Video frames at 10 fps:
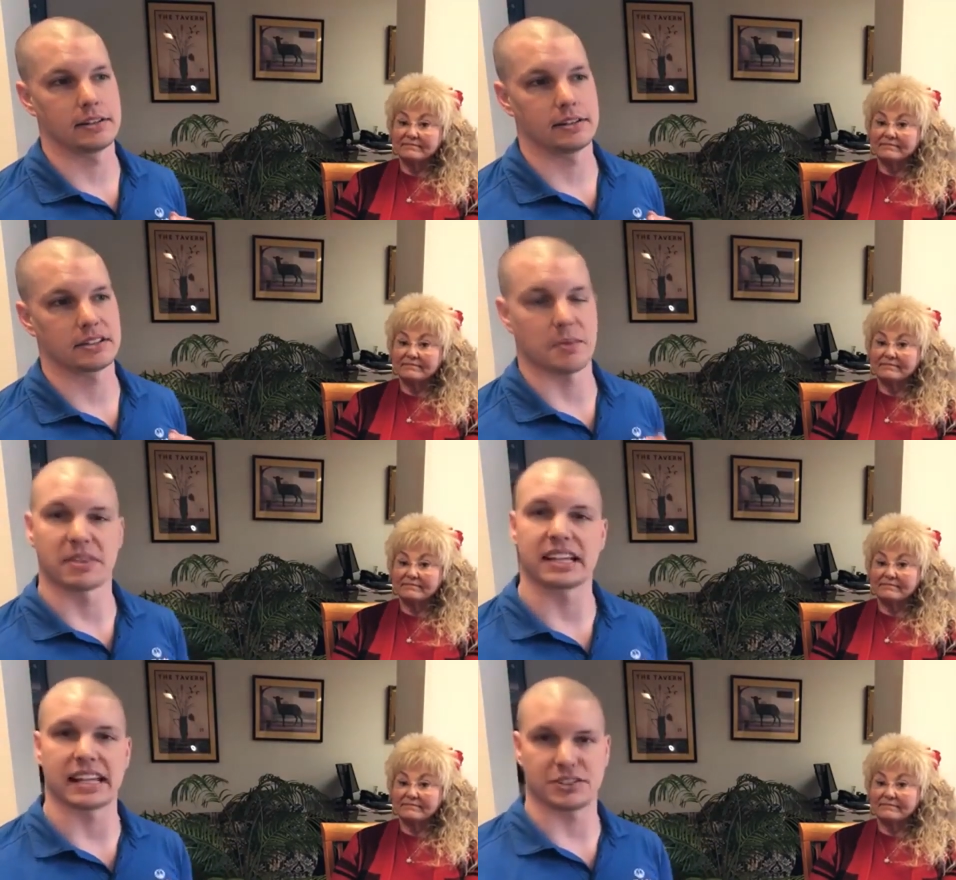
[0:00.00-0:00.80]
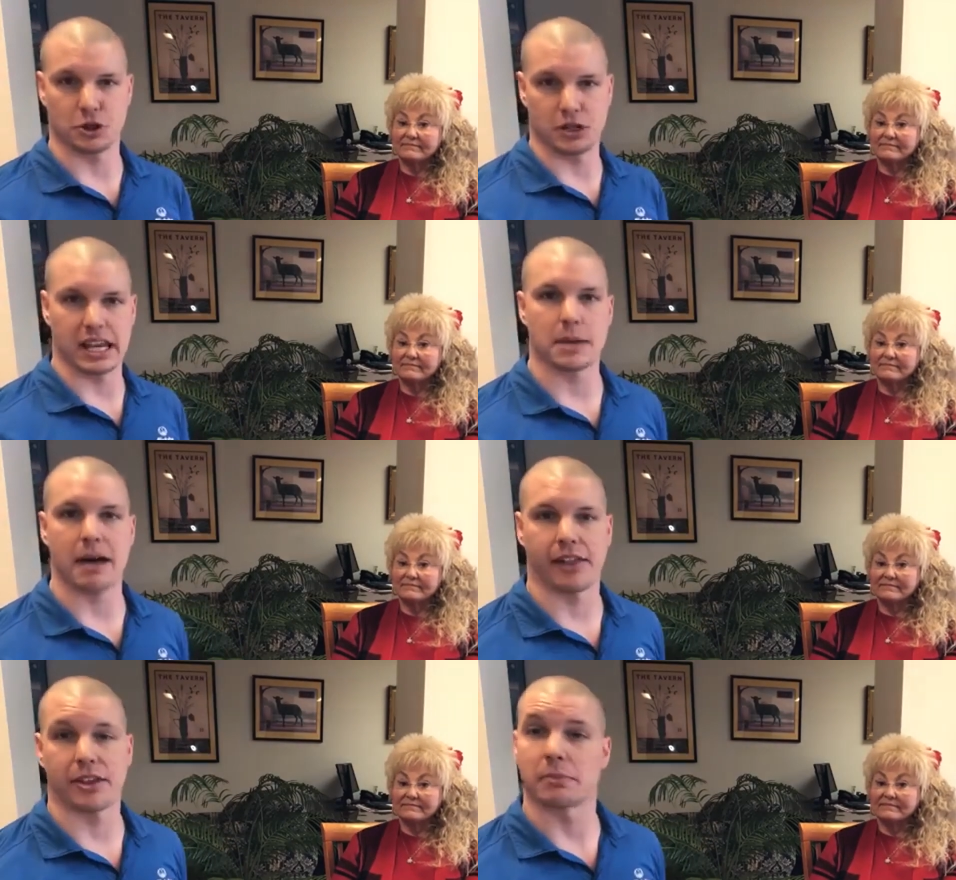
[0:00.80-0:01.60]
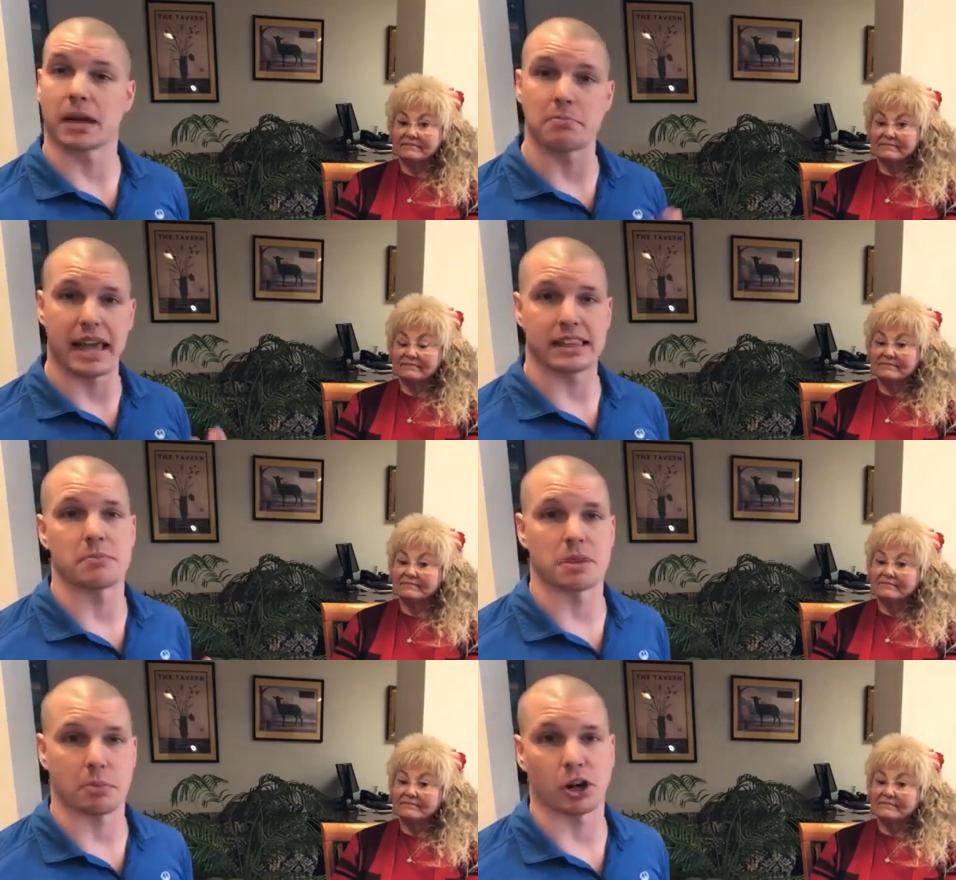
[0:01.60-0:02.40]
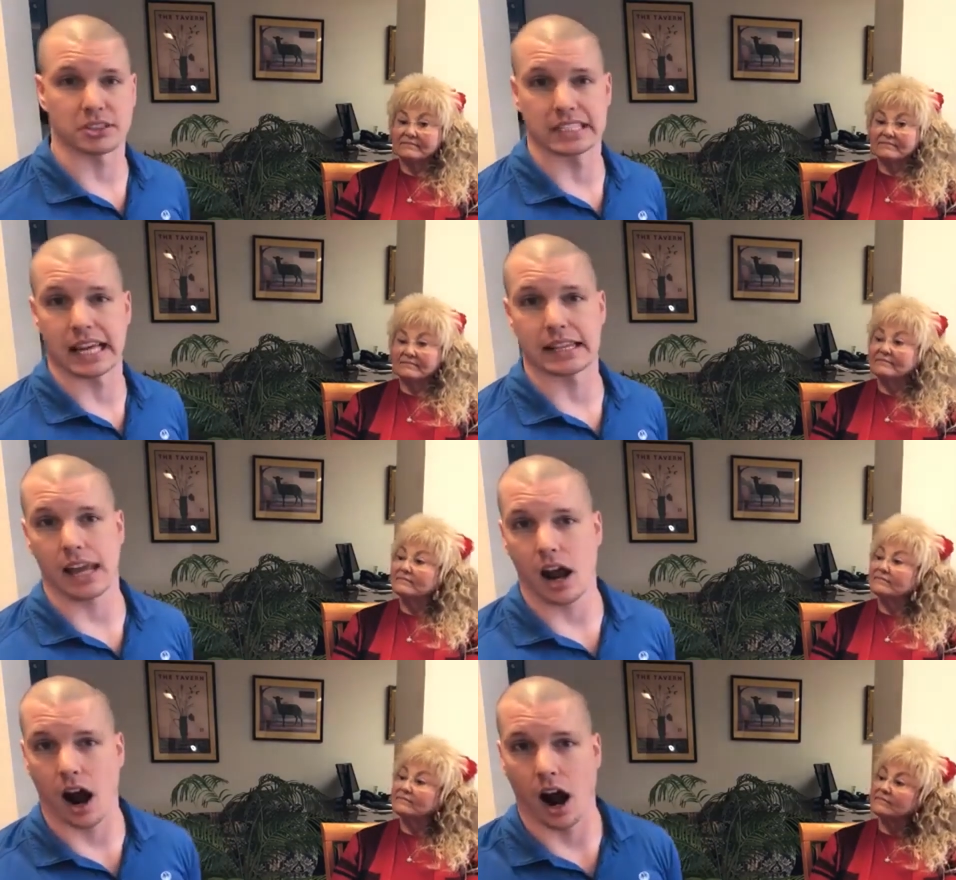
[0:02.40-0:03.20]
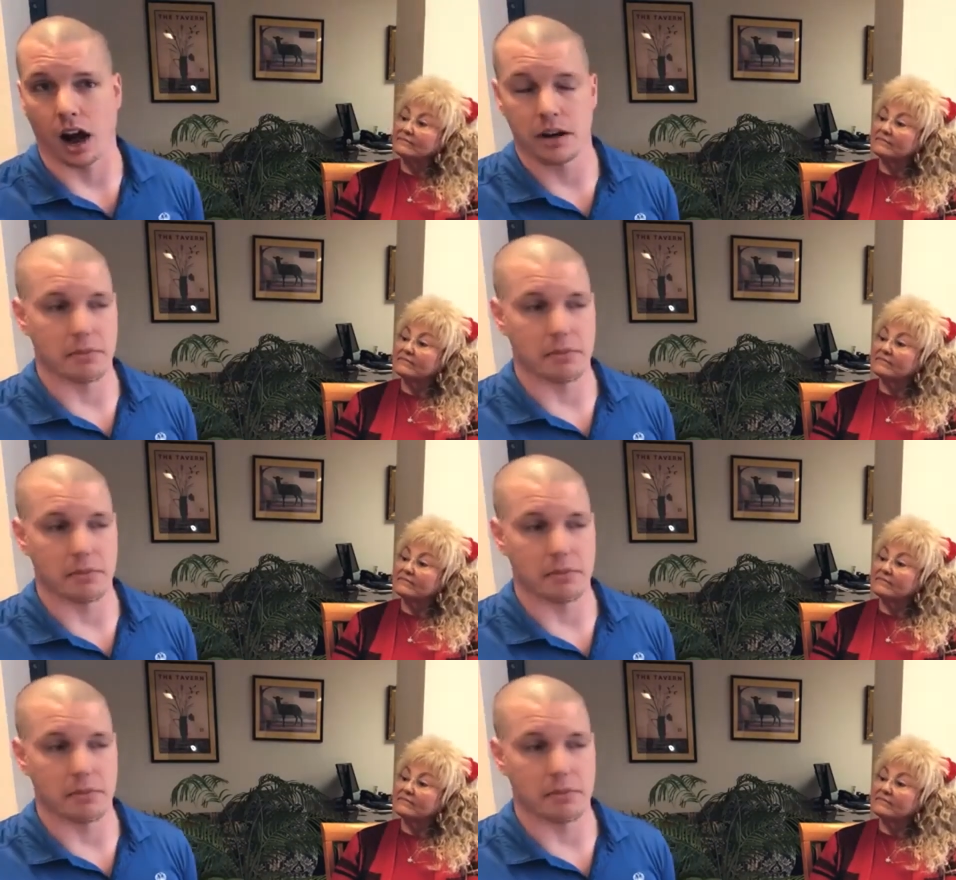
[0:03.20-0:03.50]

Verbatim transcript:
Speaker 1: something that's unique about them that made them the person that they are.